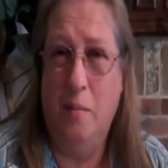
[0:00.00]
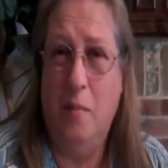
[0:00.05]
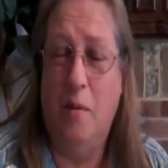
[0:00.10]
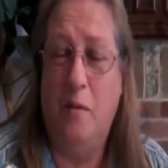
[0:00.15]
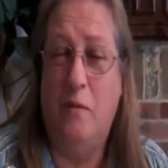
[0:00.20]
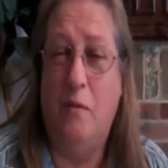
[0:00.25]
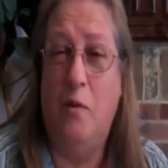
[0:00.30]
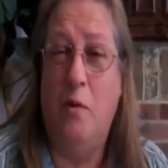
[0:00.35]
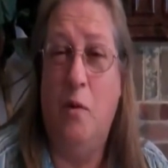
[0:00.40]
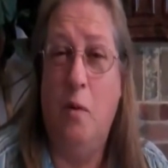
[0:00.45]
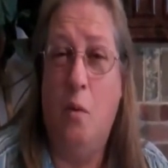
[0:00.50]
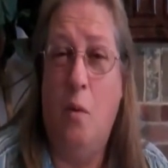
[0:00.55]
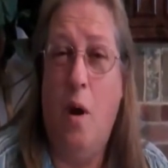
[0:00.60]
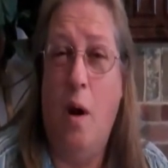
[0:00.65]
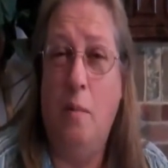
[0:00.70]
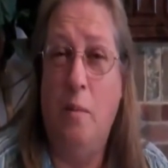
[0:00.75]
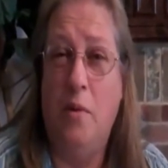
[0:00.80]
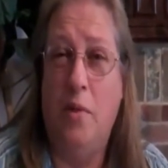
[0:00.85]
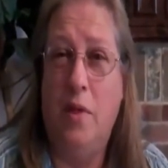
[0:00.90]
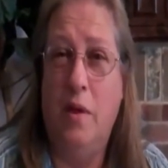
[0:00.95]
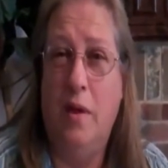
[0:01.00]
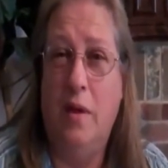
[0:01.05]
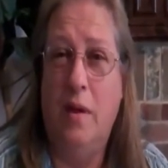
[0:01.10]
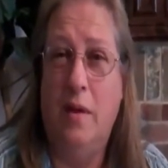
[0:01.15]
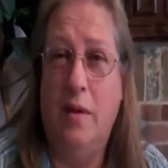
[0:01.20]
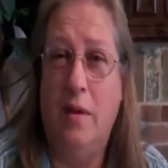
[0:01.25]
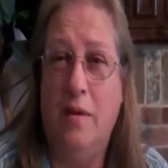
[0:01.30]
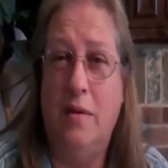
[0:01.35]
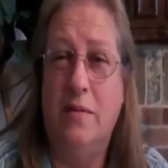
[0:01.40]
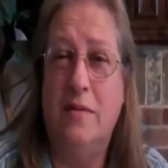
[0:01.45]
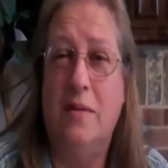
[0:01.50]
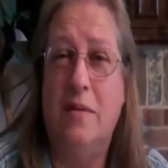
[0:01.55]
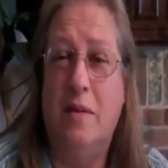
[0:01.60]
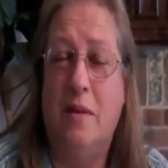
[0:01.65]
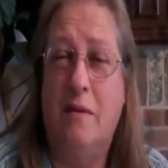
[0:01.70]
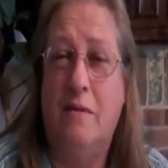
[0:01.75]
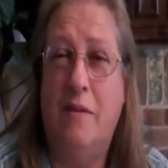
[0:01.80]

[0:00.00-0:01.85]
But for neuropathy, it is